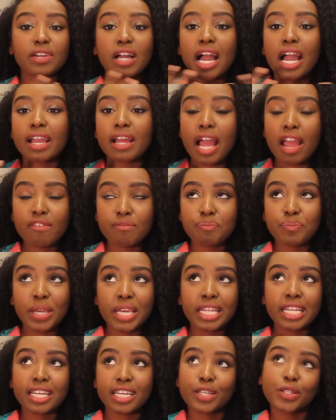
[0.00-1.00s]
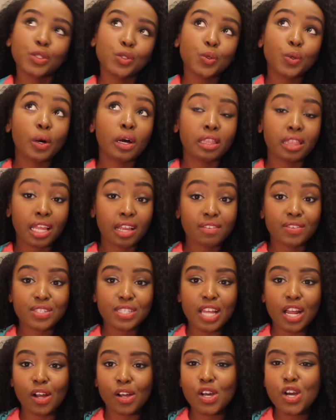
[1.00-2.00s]
I've made it into a
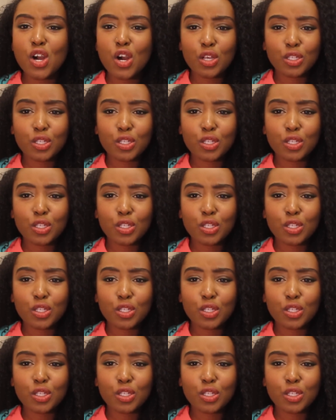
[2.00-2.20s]
lifestyle,